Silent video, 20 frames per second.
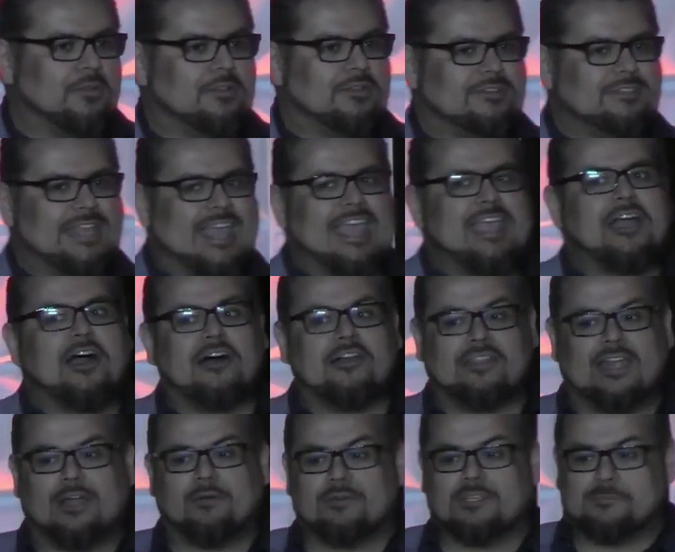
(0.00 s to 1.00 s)
take on
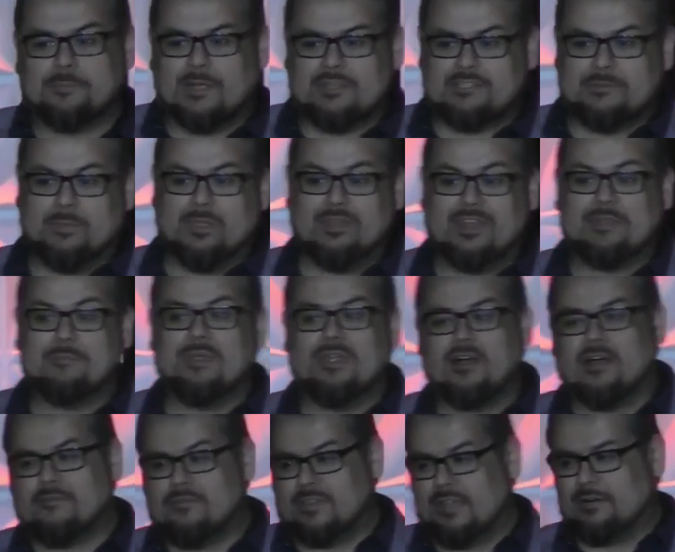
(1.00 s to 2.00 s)
that responsibility and be
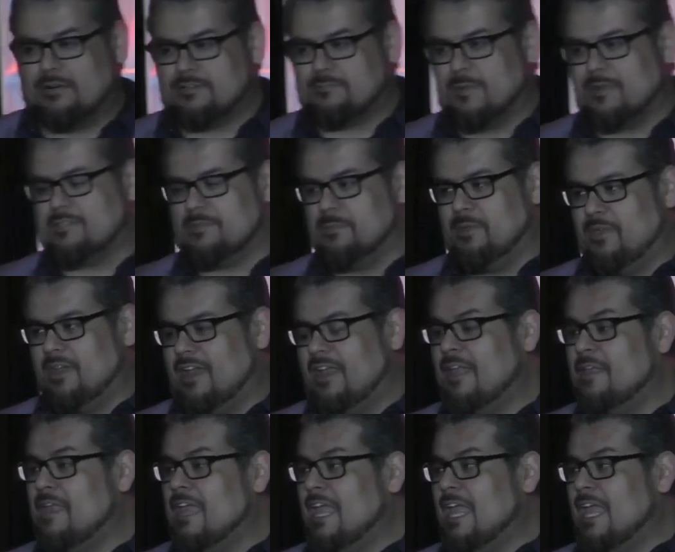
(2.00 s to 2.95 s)
offered that responsibility